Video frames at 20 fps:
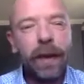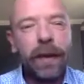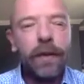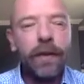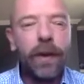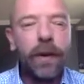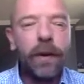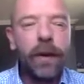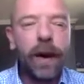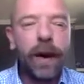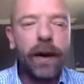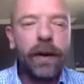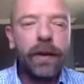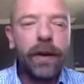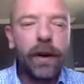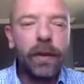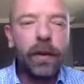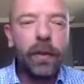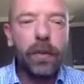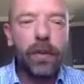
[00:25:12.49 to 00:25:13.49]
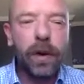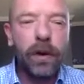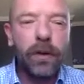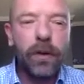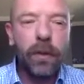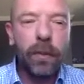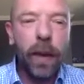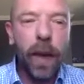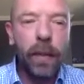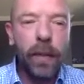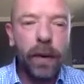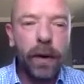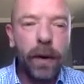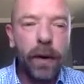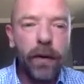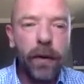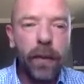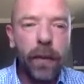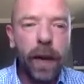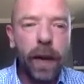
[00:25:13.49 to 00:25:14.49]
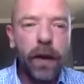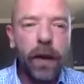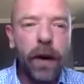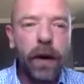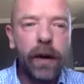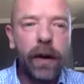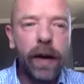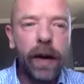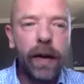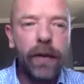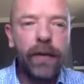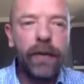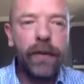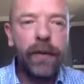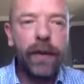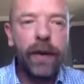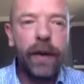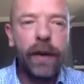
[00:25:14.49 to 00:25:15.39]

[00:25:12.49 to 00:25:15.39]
So Dr. Broach's paper is in bioRxives.